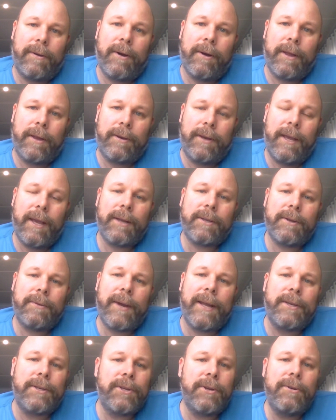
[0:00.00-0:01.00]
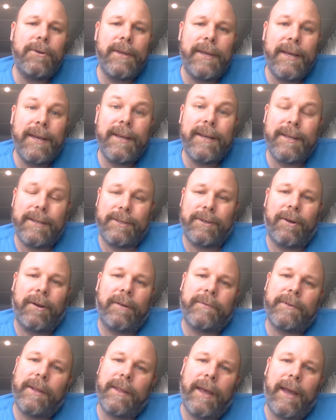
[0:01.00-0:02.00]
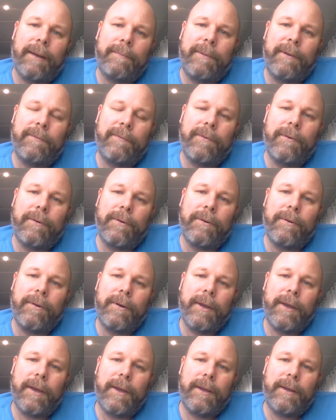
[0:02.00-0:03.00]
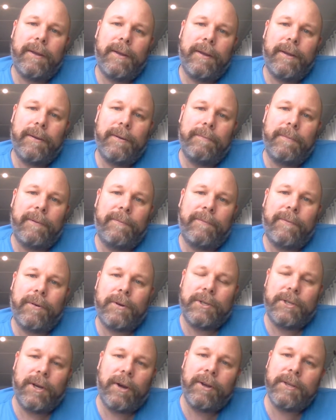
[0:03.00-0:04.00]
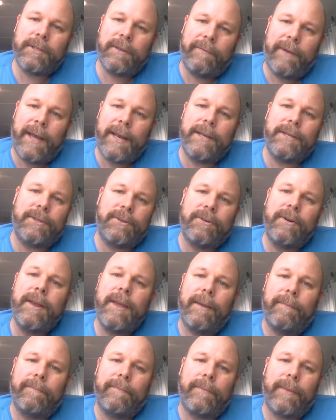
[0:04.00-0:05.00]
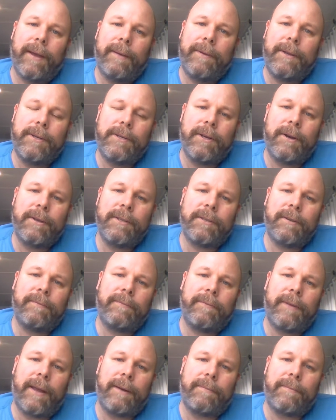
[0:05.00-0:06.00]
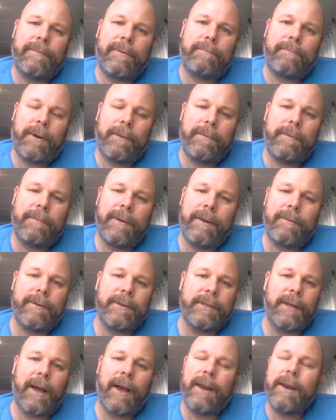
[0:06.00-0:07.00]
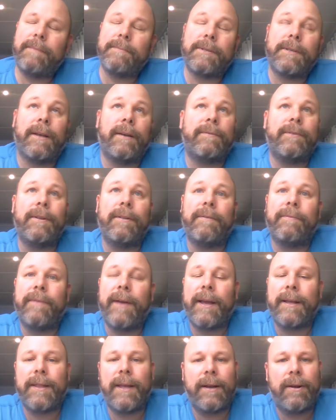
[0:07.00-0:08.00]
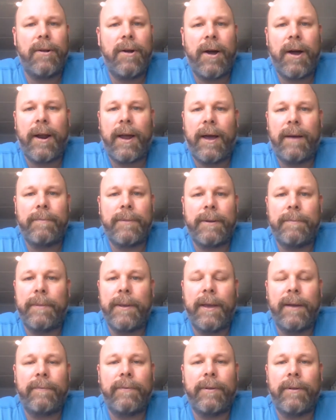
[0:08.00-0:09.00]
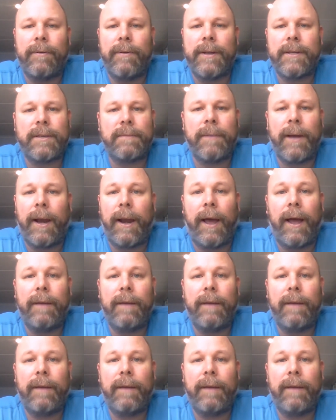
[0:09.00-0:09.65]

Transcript: he had to wait 2 years after that before Joseph had his dream. I mean, Joseph had probably resigned himself to the fact that, God, I'm going to be here for the rest of my life.